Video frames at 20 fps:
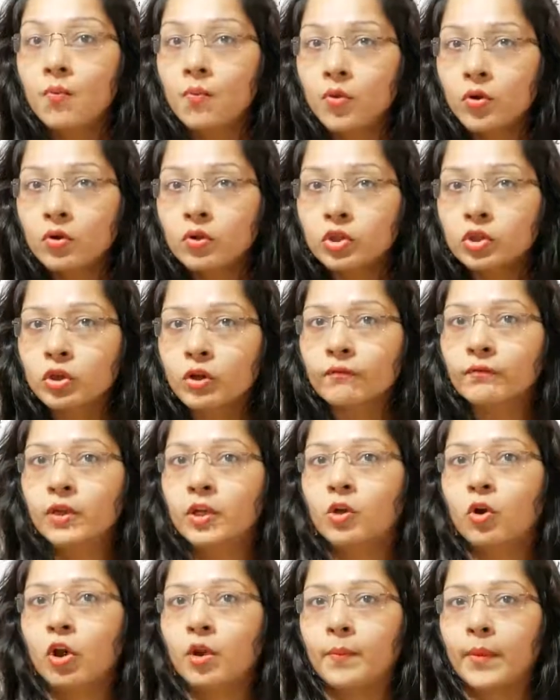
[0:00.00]
Most of
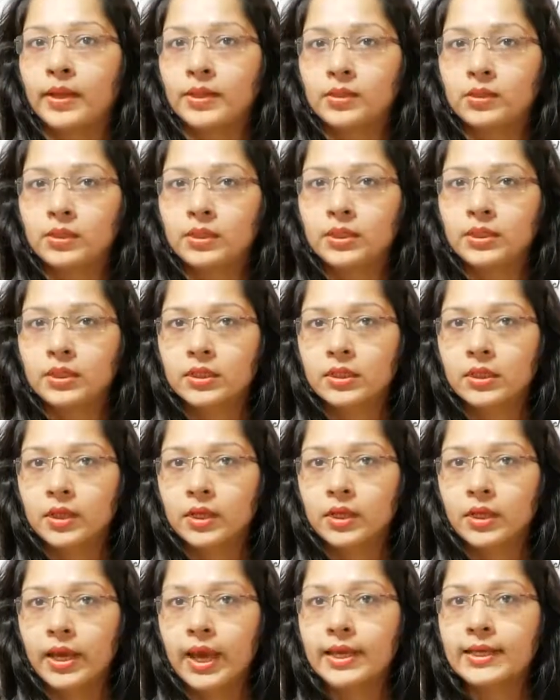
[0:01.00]
the non-metals,
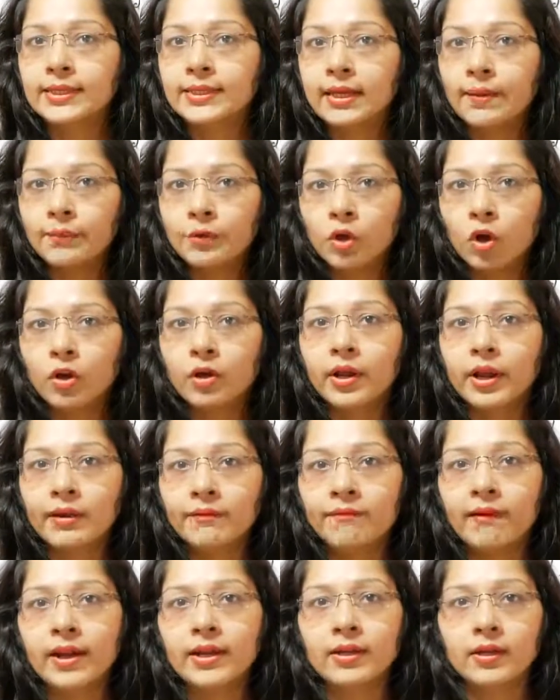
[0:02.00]
except your
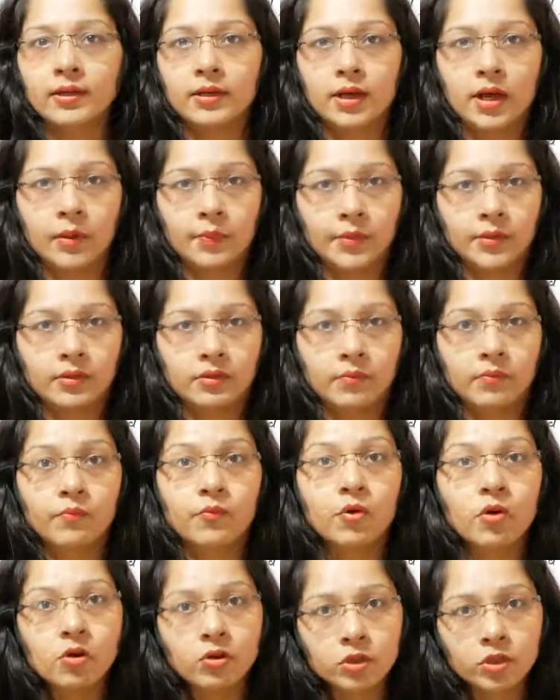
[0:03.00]
graphite and diamond,
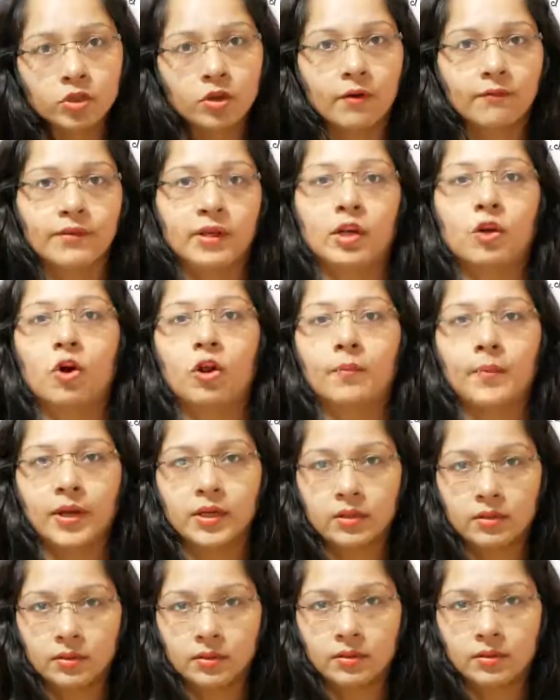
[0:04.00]
most of the
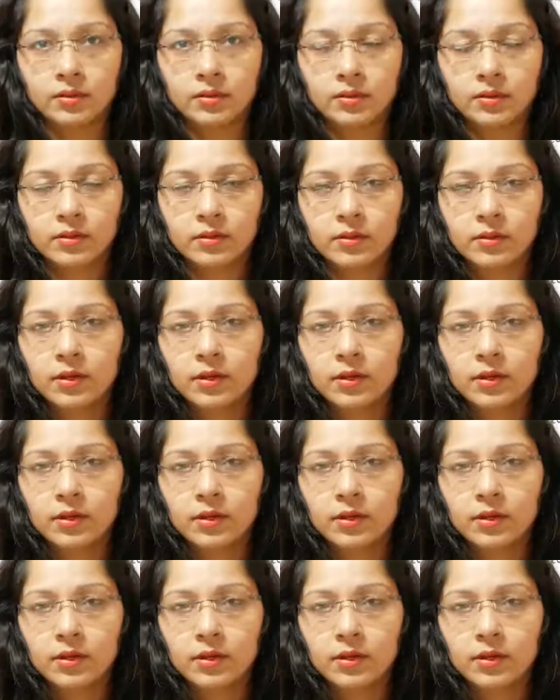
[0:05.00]
non-metals,